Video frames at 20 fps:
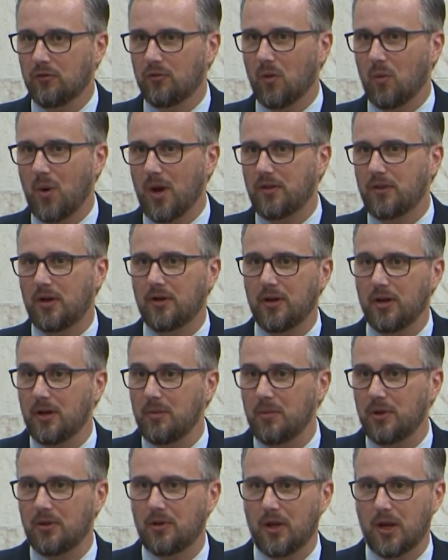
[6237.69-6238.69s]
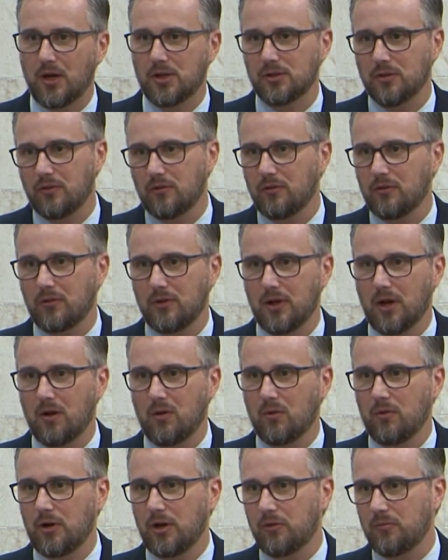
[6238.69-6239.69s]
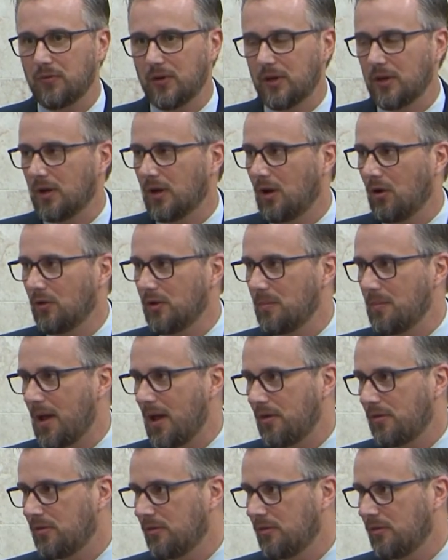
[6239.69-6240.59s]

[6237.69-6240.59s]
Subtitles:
So what are the limitations on the algorithms and all the